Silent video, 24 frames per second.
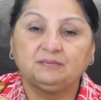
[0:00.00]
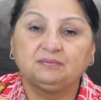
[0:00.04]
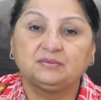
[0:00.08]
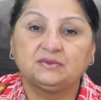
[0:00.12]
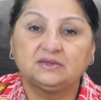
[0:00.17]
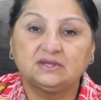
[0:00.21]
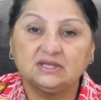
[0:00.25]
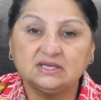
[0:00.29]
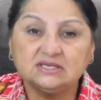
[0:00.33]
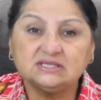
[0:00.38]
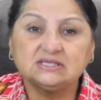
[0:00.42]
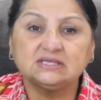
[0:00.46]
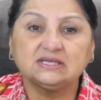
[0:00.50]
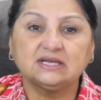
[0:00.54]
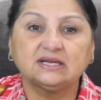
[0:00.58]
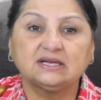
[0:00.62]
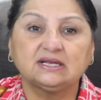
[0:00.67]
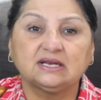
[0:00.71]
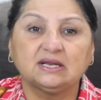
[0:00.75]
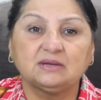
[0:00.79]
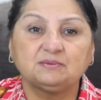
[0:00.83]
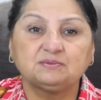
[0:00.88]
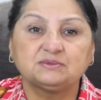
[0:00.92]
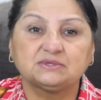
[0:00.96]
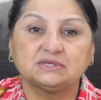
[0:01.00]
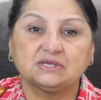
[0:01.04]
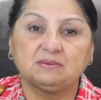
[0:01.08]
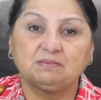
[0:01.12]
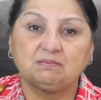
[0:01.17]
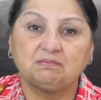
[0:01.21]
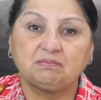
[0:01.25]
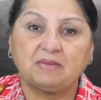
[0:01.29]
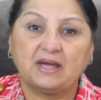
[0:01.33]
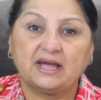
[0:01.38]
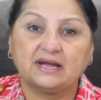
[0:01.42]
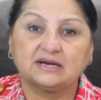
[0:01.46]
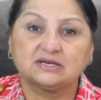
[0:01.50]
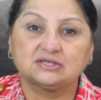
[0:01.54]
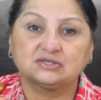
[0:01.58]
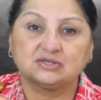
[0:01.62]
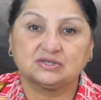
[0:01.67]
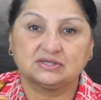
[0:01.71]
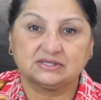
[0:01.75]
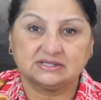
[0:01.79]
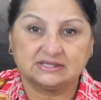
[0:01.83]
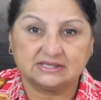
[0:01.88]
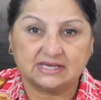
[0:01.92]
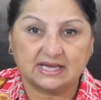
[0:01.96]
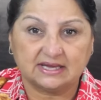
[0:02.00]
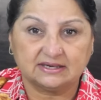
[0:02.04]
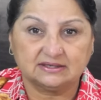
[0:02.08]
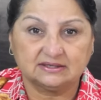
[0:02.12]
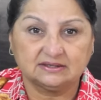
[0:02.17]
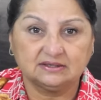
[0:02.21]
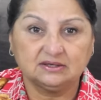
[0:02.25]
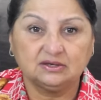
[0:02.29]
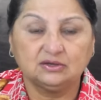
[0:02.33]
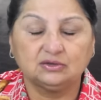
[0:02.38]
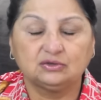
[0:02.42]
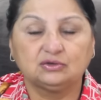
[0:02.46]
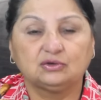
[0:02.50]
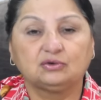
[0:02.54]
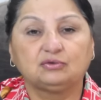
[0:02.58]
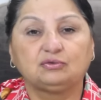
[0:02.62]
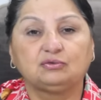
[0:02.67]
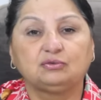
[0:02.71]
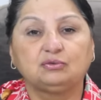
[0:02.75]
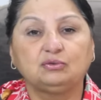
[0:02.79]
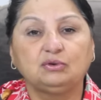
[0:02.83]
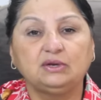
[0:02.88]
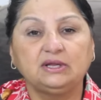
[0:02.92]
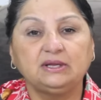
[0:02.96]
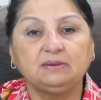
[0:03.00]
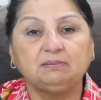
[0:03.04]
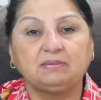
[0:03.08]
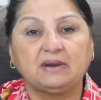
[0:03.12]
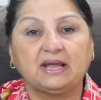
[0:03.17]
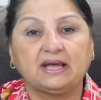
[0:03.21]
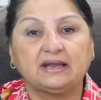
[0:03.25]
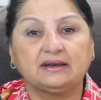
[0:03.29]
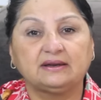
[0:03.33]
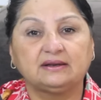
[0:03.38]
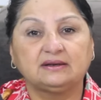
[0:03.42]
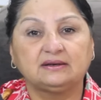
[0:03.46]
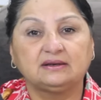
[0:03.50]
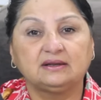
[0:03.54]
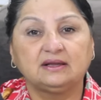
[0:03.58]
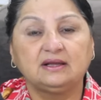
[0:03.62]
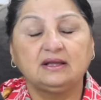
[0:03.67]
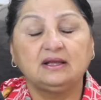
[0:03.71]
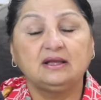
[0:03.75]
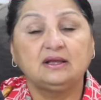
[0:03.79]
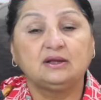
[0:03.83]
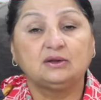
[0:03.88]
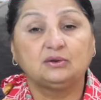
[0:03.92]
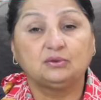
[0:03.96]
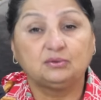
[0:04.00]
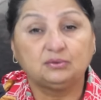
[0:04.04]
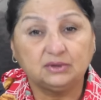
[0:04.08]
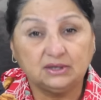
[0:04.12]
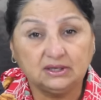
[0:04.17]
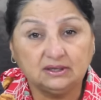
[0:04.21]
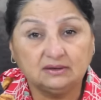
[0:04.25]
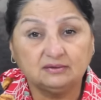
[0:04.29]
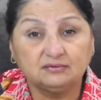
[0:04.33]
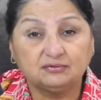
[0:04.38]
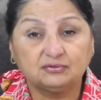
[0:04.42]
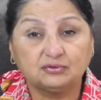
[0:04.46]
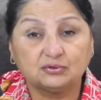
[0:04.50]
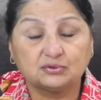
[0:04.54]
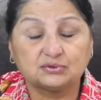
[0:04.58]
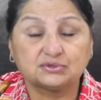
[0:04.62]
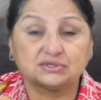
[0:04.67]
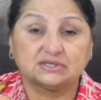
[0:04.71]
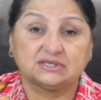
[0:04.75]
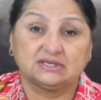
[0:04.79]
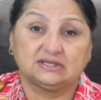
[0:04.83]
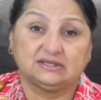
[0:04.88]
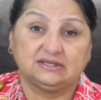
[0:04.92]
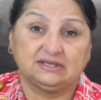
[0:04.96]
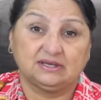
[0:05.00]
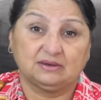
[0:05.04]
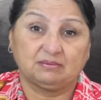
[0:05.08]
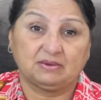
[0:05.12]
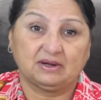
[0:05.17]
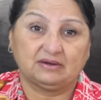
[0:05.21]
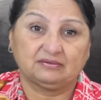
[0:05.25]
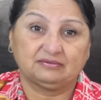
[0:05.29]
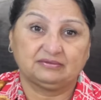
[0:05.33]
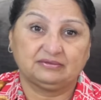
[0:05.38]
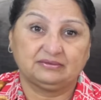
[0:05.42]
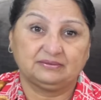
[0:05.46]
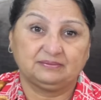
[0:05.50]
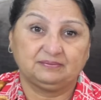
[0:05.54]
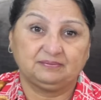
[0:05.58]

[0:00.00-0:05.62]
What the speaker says: This eclipse impacts on Saturn, your ruling planet, reinforcing the above.